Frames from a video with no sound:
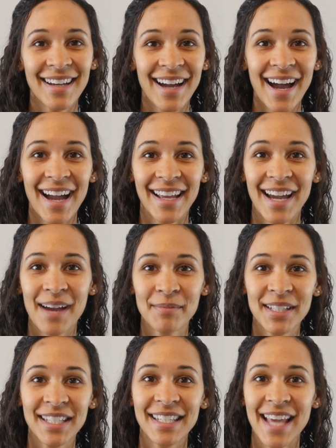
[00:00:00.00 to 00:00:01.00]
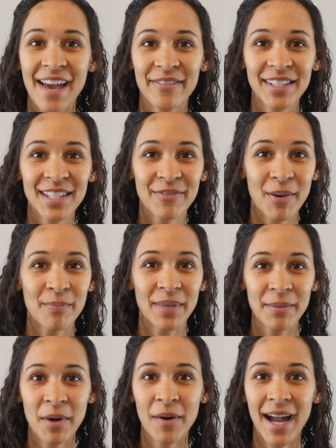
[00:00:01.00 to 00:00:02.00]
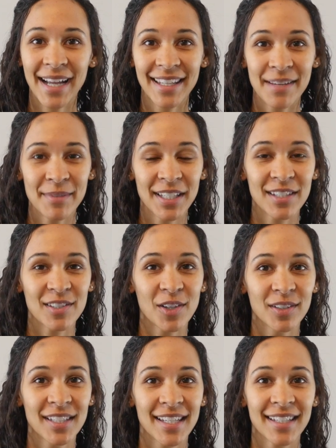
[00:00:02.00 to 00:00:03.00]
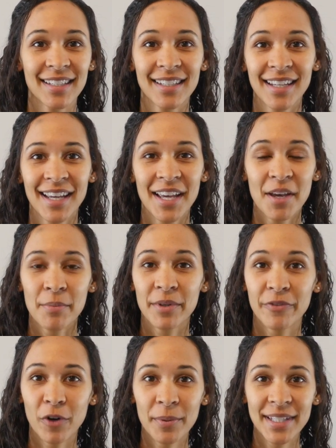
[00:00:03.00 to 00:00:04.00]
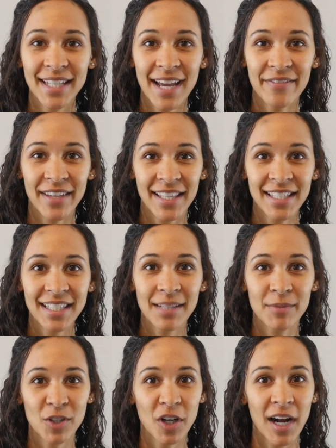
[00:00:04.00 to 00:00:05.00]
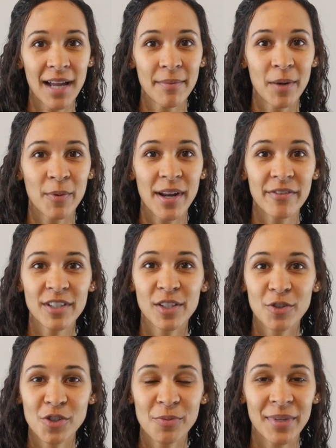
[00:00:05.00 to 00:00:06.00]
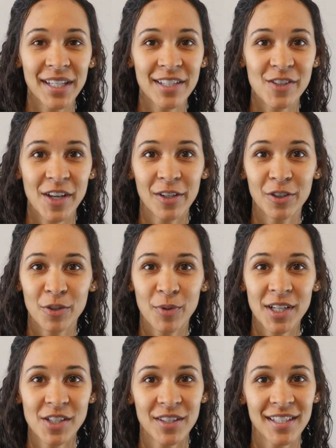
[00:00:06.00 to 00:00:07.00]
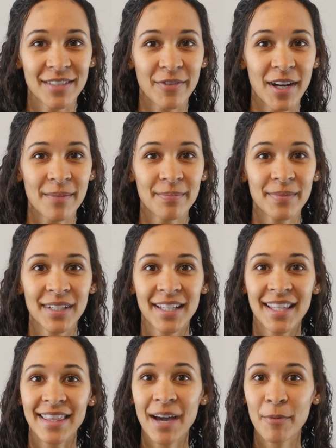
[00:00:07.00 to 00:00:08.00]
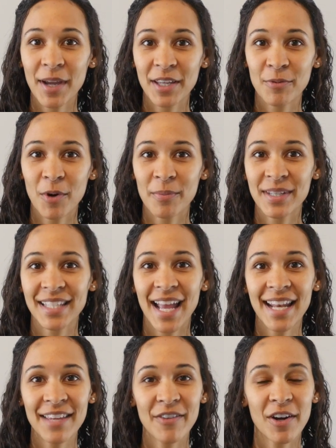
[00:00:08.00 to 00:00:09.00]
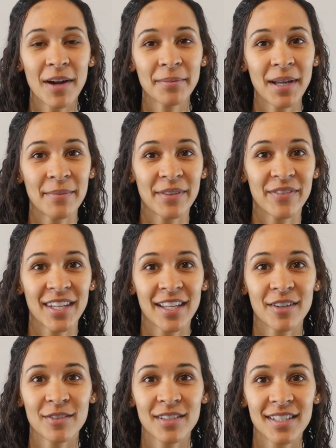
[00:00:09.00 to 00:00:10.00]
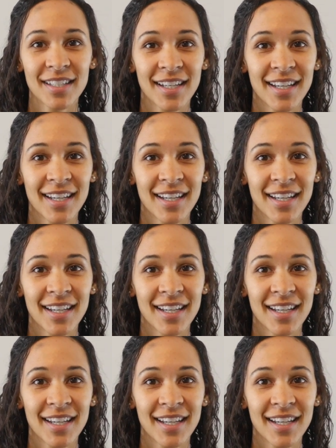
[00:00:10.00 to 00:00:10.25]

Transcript: Hi, I'm Nadine Evans from BeMo Academic Consulting. Before we dive in, subscribe on whatever social media channel you're watching this from. That way you won't miss any of our upcoming videos.